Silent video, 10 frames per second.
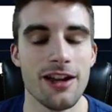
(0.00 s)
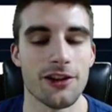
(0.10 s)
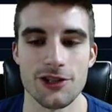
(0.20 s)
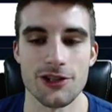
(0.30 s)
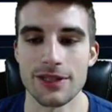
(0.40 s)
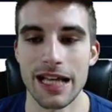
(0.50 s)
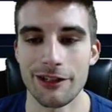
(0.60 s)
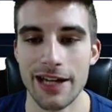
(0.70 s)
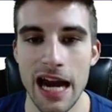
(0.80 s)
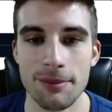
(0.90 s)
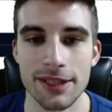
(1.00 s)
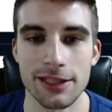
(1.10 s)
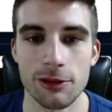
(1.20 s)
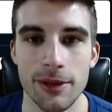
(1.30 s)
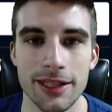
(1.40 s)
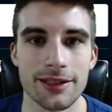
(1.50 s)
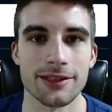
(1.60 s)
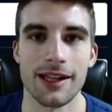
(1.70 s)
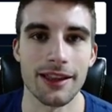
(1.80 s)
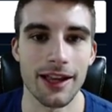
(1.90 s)
There's no salary cap to deal with.
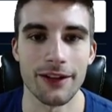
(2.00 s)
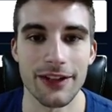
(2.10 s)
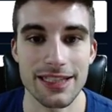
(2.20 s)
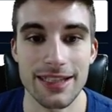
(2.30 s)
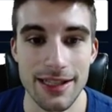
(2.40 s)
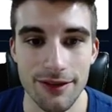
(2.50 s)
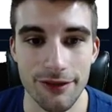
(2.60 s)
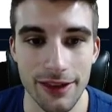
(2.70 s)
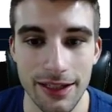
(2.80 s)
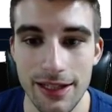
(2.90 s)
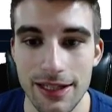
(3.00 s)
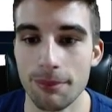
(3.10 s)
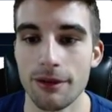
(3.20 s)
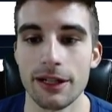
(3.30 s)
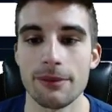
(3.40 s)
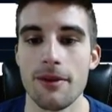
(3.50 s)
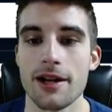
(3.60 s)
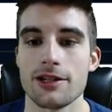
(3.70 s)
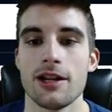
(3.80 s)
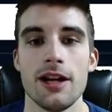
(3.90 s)
There's not a lot of extensive thinking. You pretty
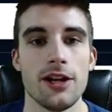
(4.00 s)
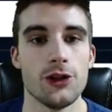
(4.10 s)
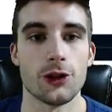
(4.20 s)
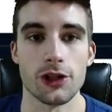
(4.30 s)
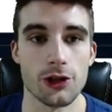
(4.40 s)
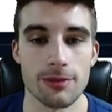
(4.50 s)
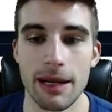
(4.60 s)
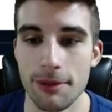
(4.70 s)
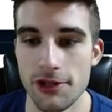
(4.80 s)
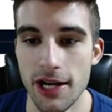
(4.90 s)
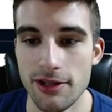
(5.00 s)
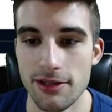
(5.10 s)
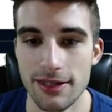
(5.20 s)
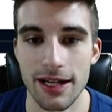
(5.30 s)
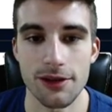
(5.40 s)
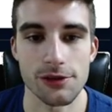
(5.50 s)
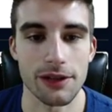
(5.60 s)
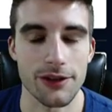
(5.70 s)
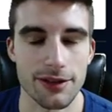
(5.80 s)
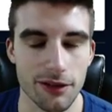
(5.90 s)
much, you can use my projections that I use
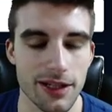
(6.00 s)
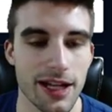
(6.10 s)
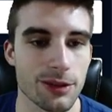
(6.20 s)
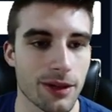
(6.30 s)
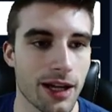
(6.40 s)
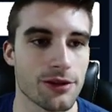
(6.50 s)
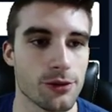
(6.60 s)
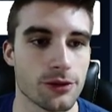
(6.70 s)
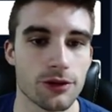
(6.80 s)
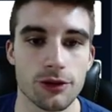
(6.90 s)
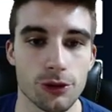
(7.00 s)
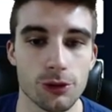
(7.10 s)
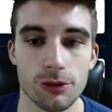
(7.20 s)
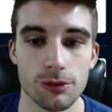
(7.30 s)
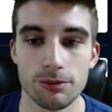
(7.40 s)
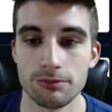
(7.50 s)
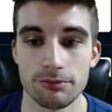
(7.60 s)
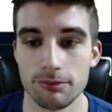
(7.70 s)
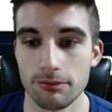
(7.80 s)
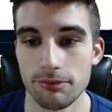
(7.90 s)
every single day. It's what I use to
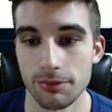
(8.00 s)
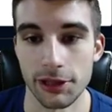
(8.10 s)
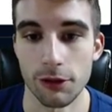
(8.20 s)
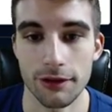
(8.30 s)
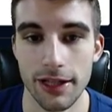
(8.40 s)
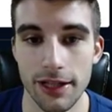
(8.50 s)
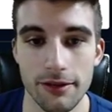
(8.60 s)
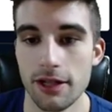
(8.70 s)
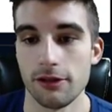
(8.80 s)
play overlay.